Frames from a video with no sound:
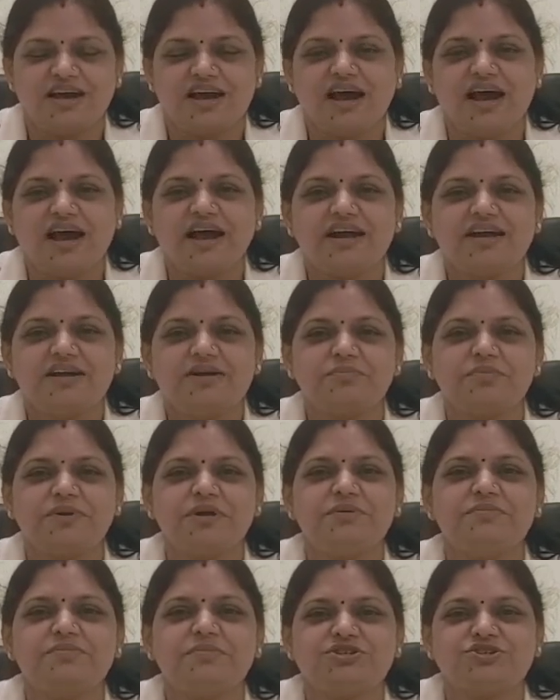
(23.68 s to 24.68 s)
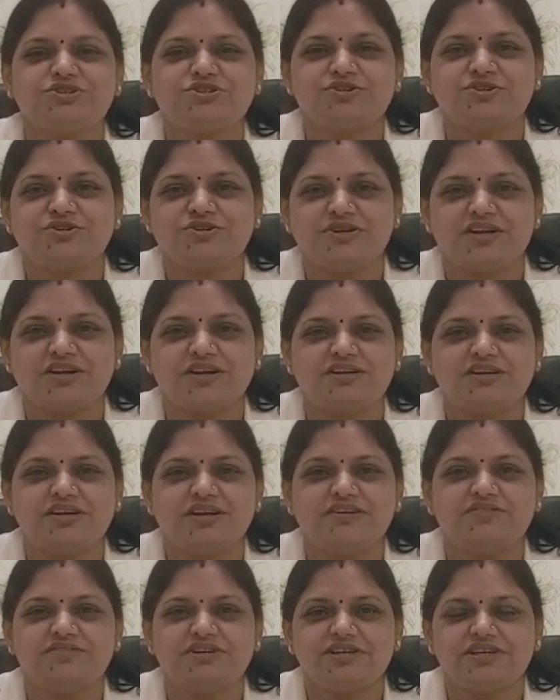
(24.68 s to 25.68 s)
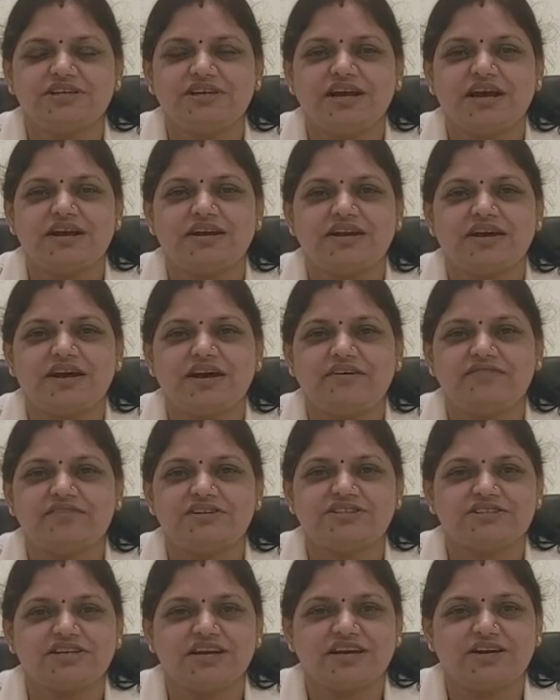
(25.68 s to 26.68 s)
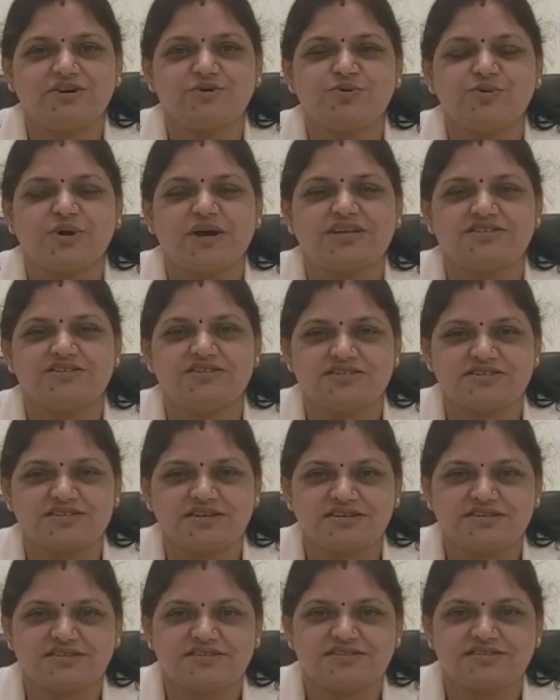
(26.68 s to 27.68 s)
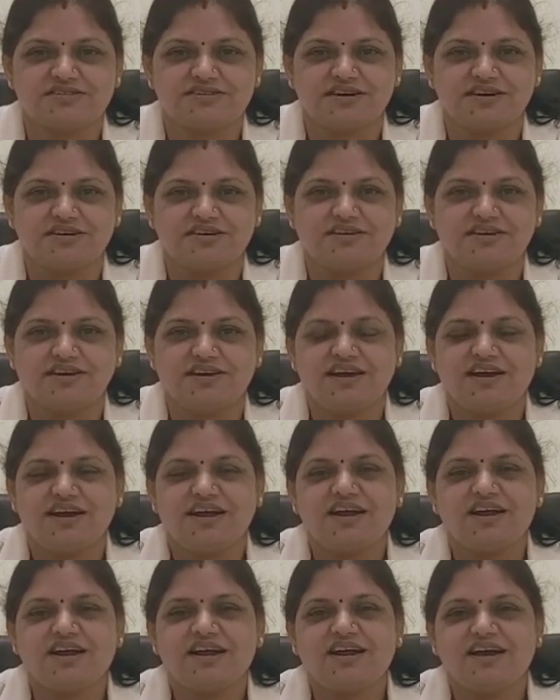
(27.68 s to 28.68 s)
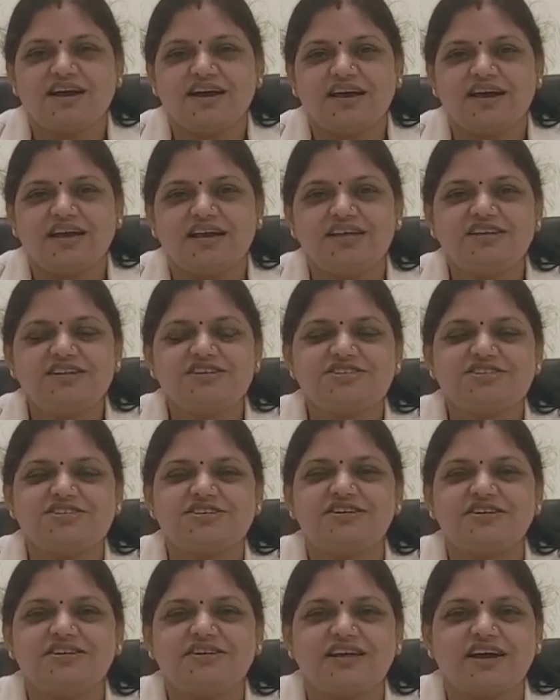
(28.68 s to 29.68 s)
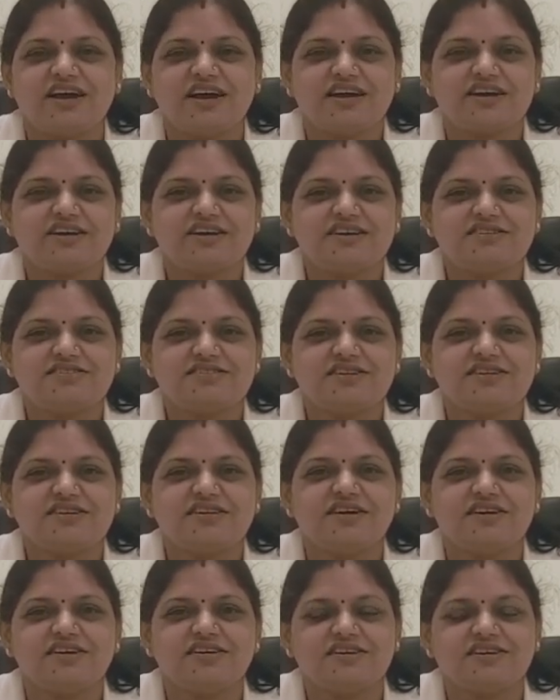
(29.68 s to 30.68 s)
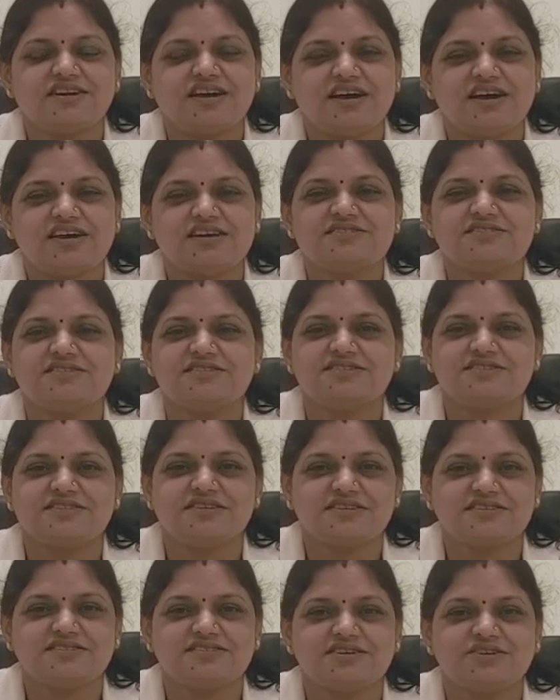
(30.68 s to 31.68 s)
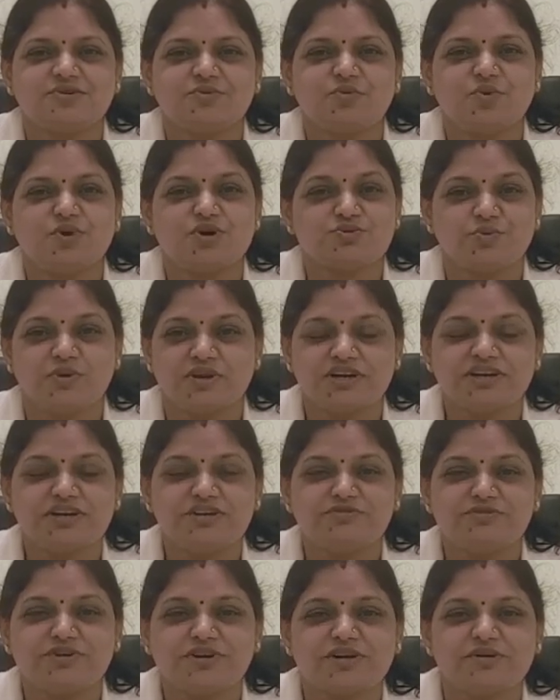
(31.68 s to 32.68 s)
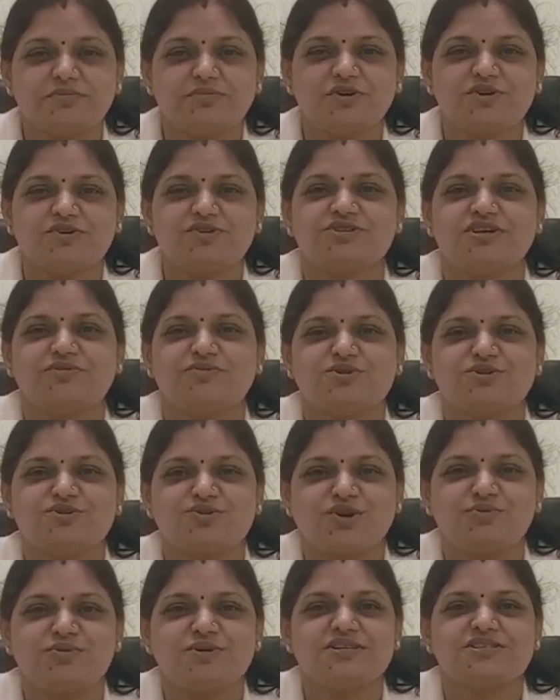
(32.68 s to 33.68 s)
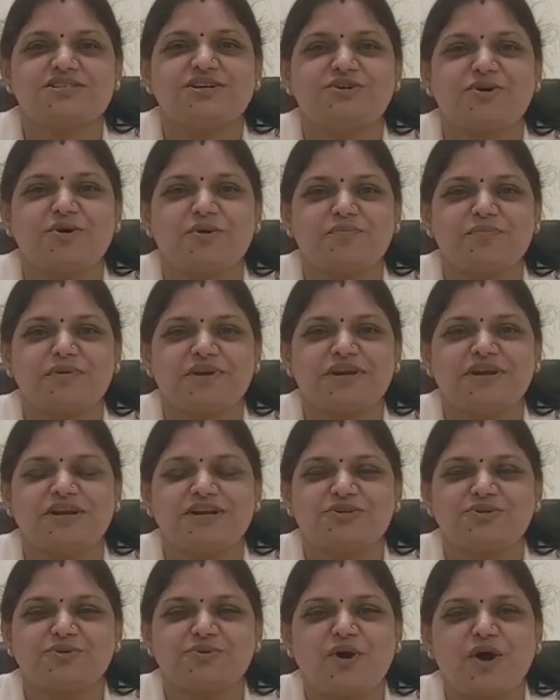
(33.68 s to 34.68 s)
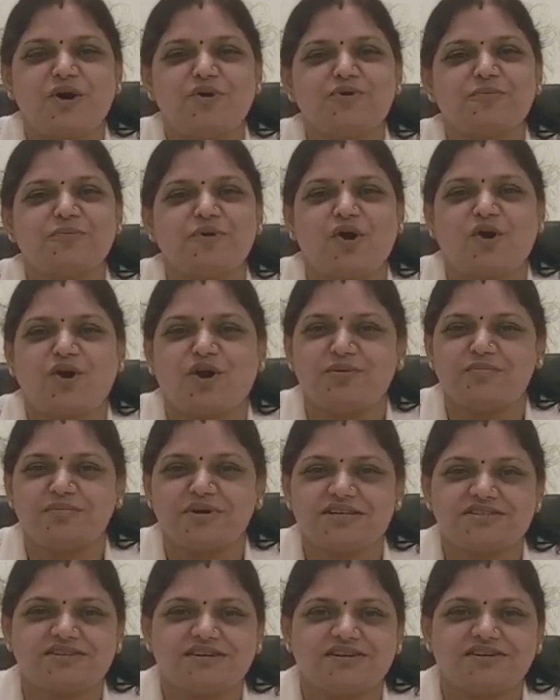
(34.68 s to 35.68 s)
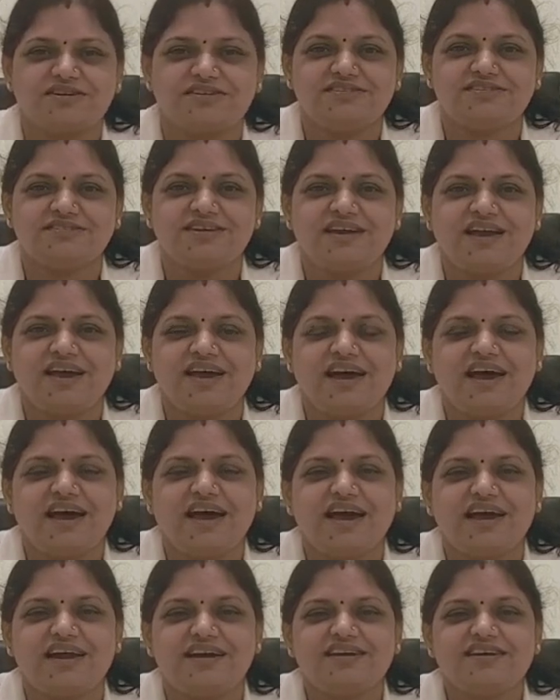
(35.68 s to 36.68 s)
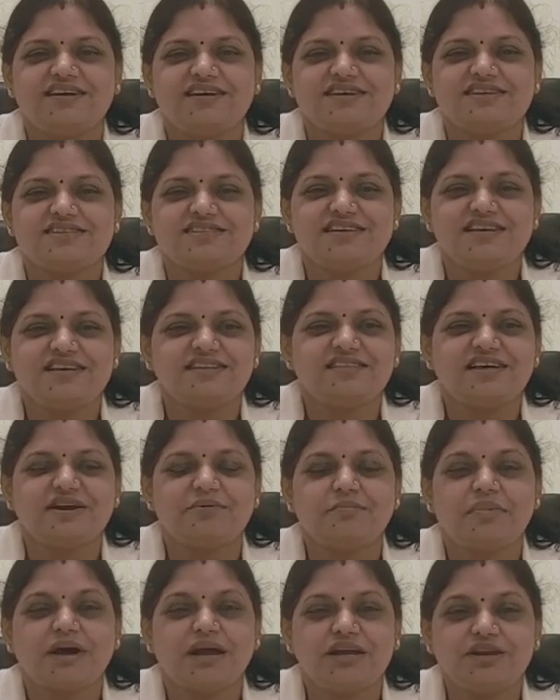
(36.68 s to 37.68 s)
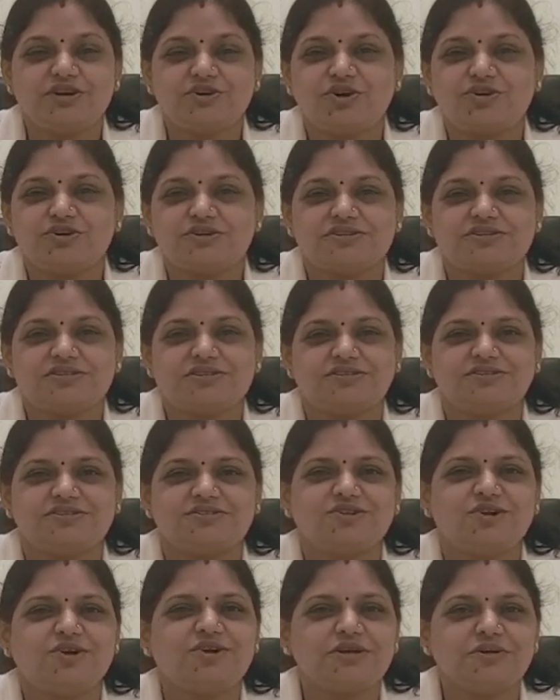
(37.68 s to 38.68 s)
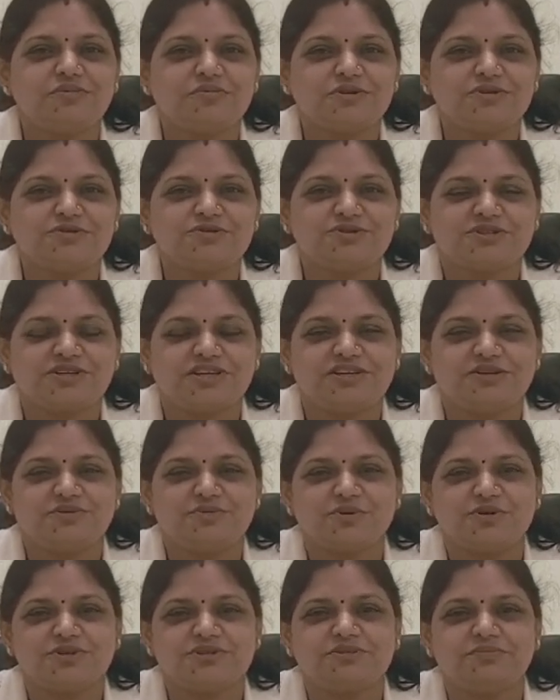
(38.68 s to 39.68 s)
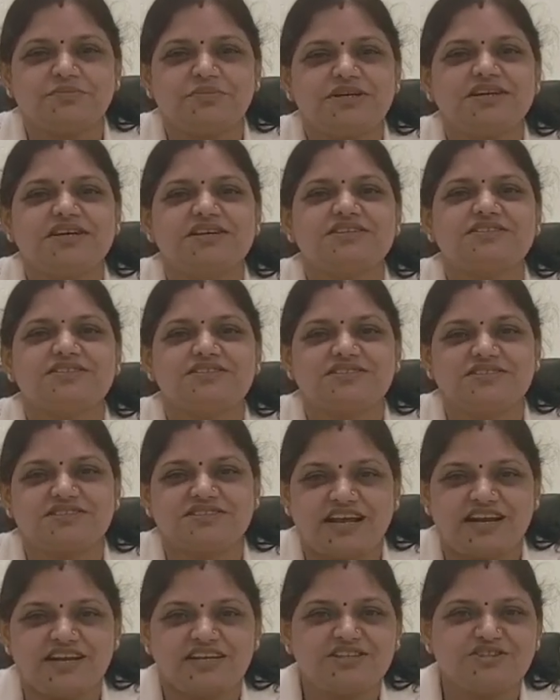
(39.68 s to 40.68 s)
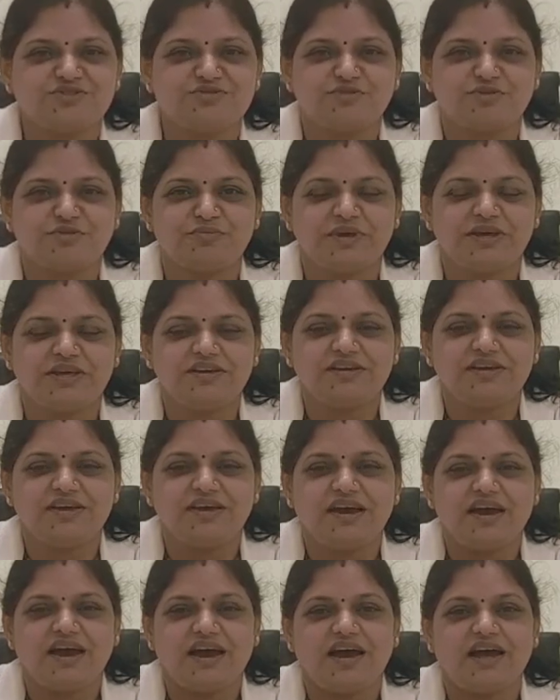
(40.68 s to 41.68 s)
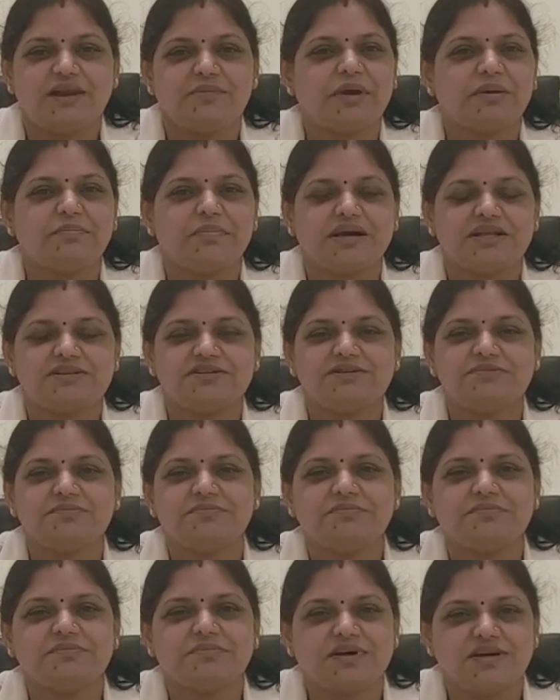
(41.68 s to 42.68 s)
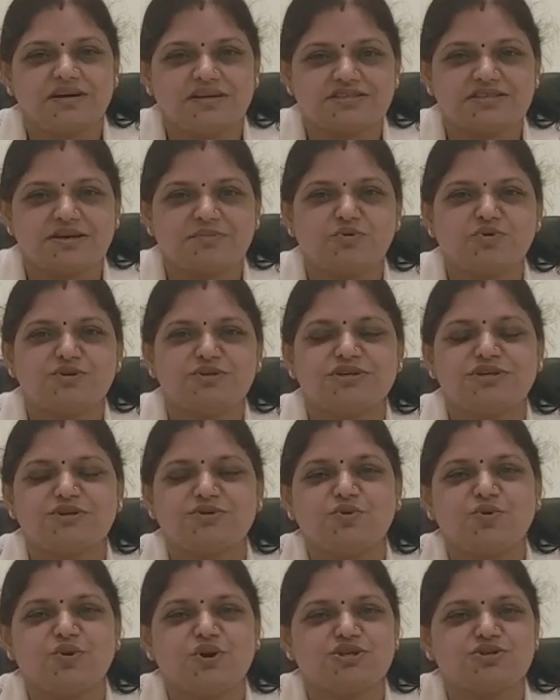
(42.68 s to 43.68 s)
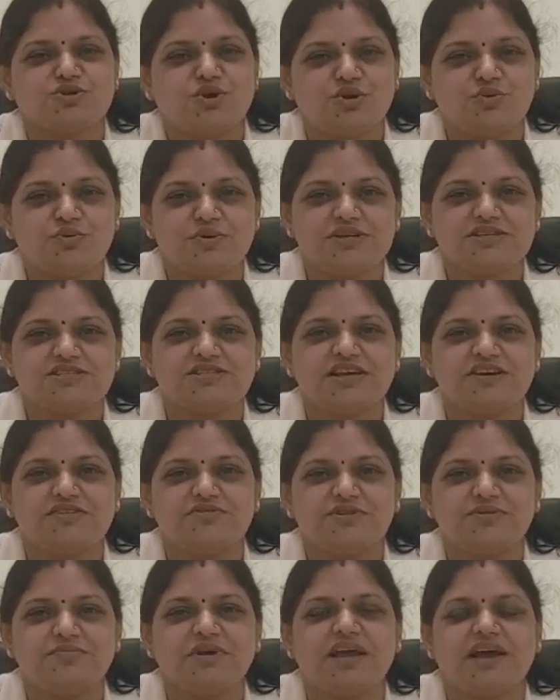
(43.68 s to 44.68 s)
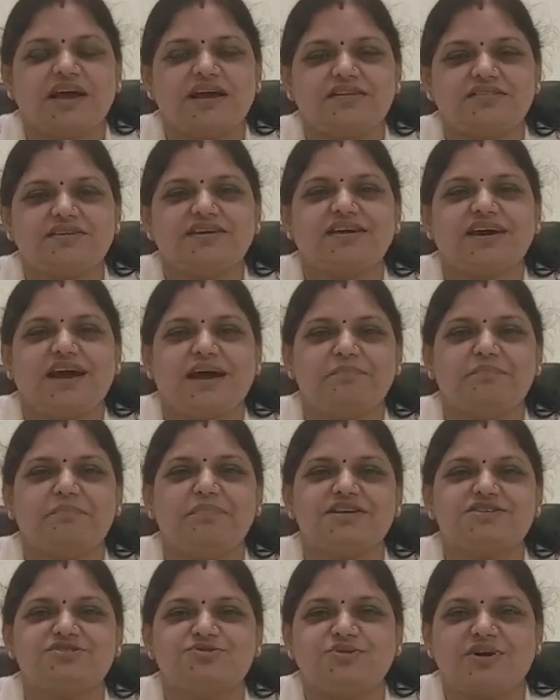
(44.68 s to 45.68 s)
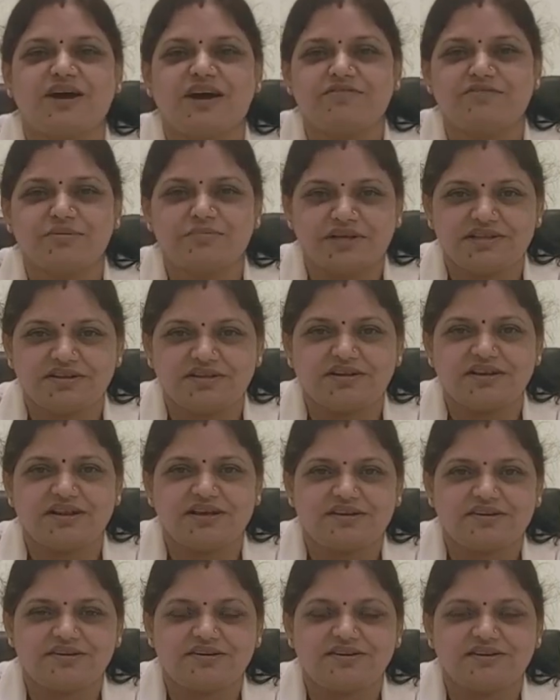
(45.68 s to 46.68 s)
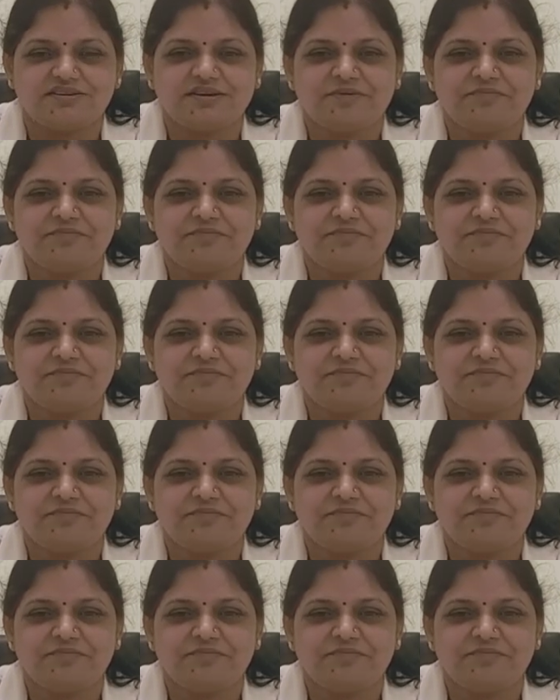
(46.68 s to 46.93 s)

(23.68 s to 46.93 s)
I had a premature delivery and I have a child who has dyslexia. Initially, diagnosing her as dyslexic was very difficult because I was always a topper in throughout all my studies, and seeing that my daughter is not able to study was the biggest challenge for me. And my mother, a supporter who was always there with me, I think I'm blessed to have a mother like her.